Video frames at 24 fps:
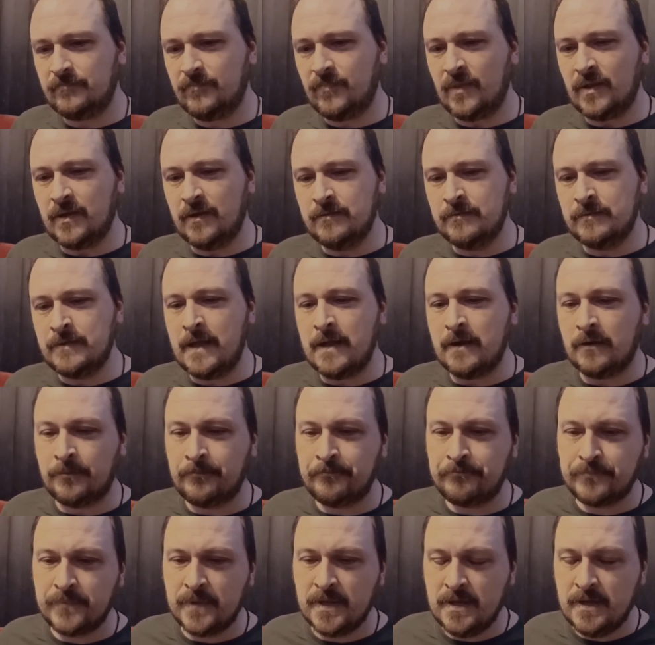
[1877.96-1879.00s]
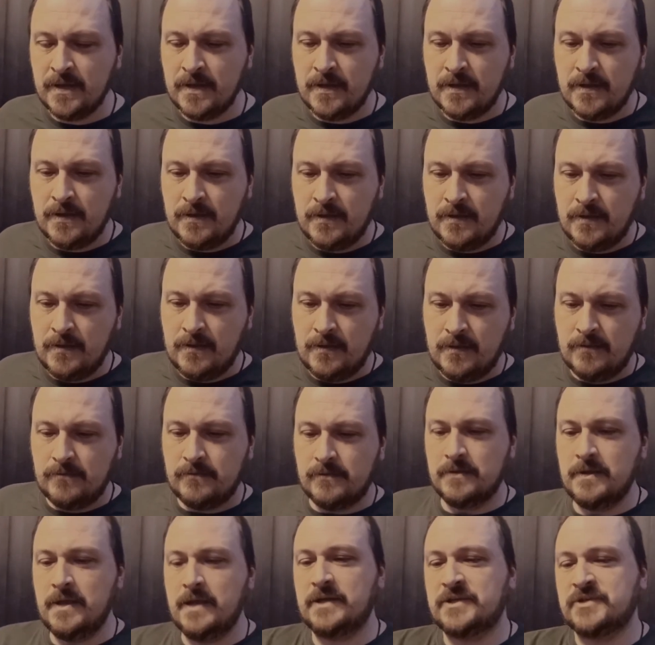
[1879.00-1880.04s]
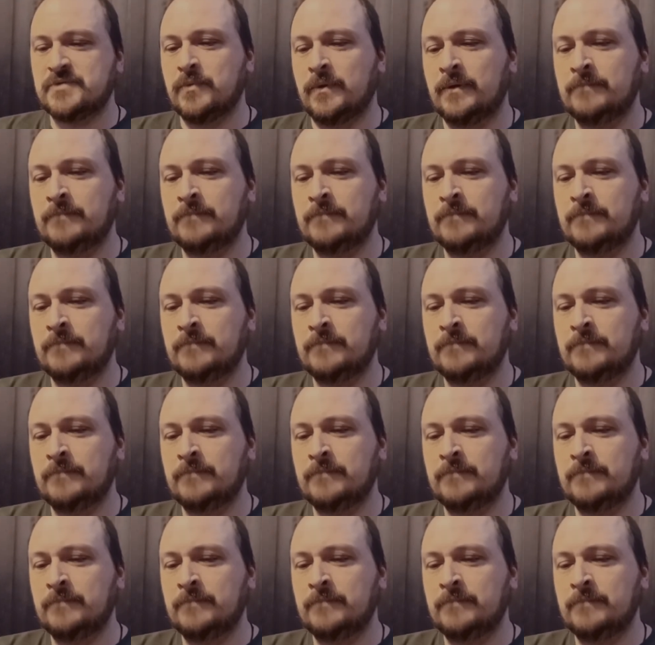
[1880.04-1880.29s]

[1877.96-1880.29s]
Now, the next one,